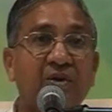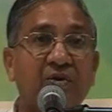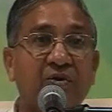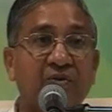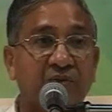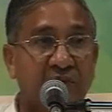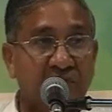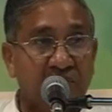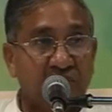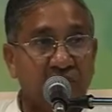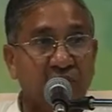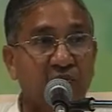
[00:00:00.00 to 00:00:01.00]
know we,
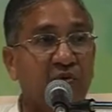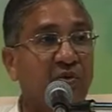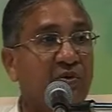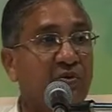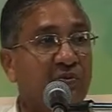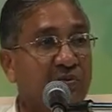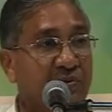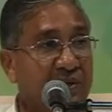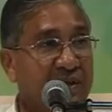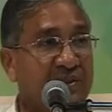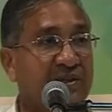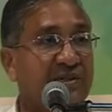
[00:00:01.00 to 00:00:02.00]
you go to
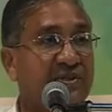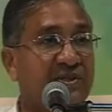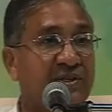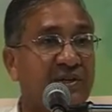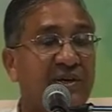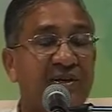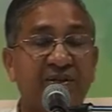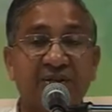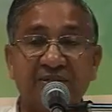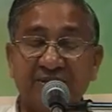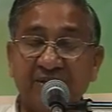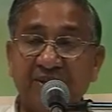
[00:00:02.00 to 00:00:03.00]
Dadiji and
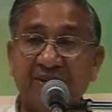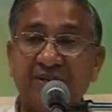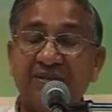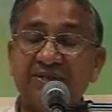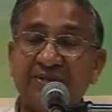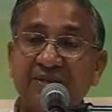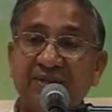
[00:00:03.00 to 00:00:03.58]
other seniors.